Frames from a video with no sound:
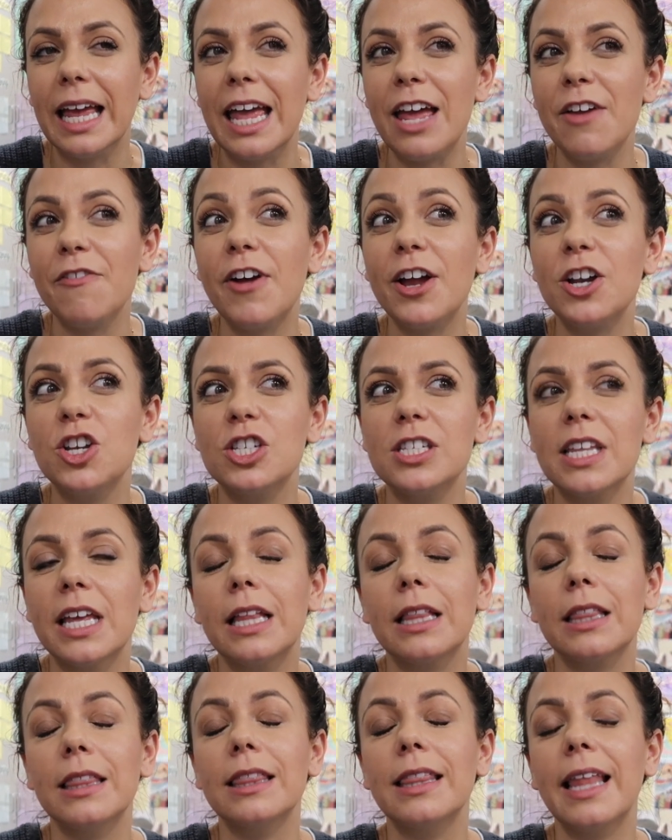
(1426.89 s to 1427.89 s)
if I just
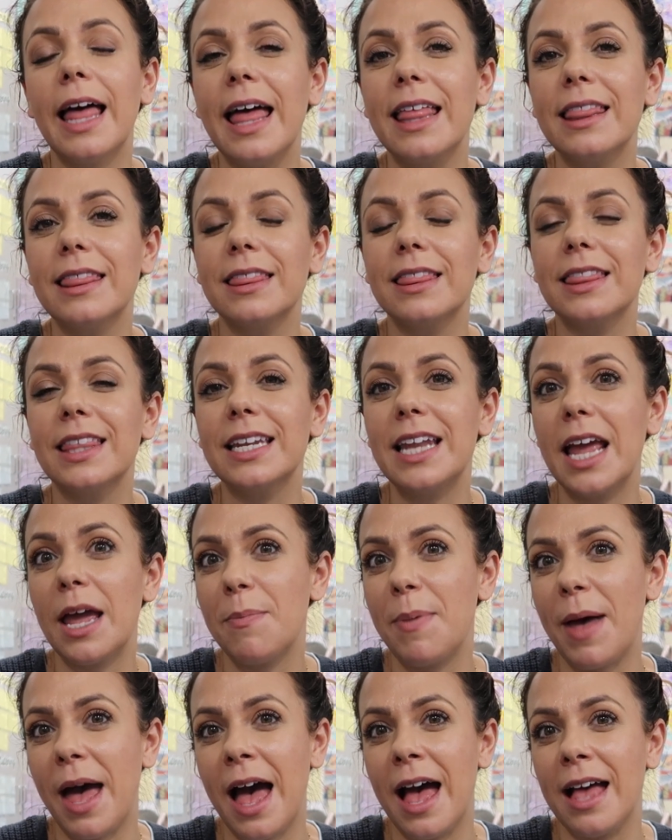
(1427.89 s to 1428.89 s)
like let the day
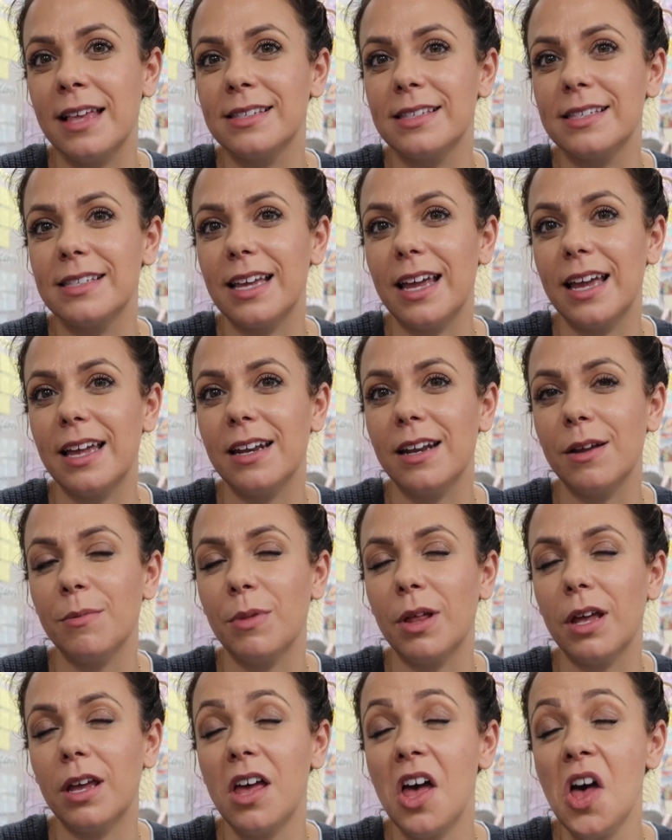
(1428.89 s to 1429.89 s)
pass and I'm
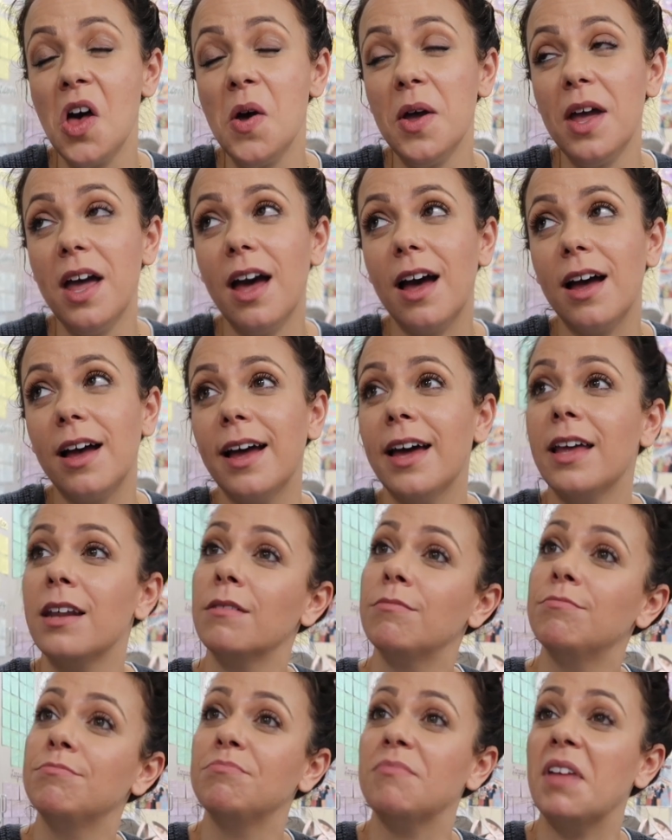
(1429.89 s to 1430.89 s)
like, oh yeah, I had
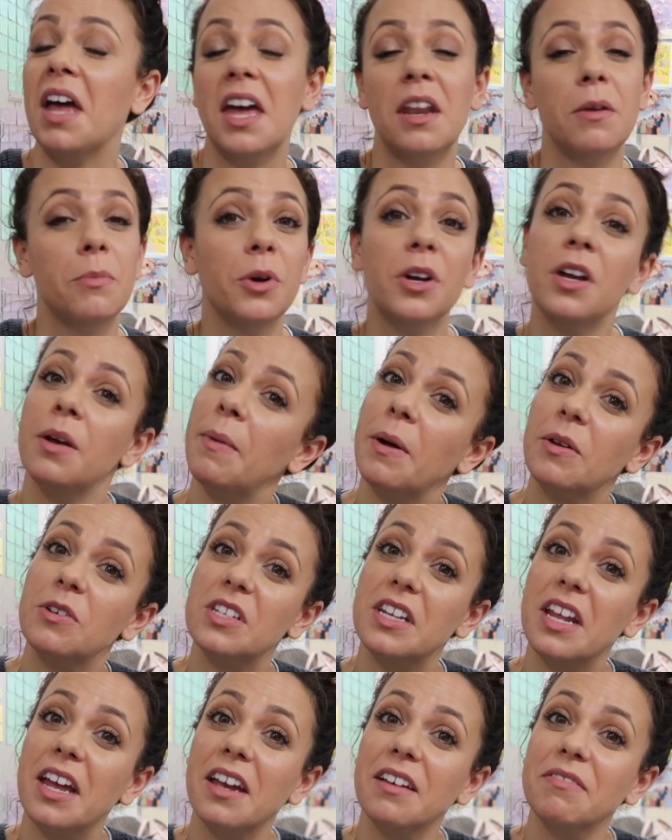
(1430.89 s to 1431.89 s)
a I had a book come out
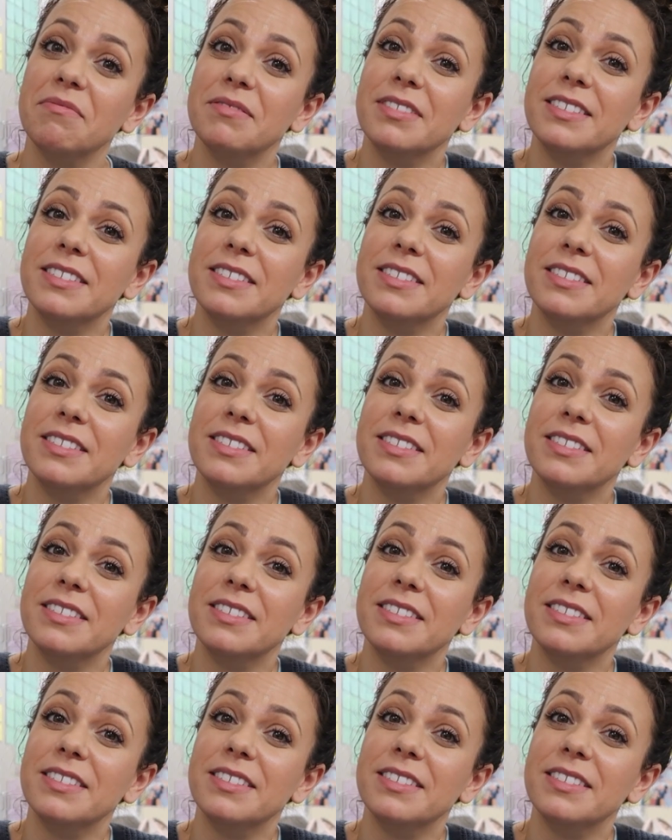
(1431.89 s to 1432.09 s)
today.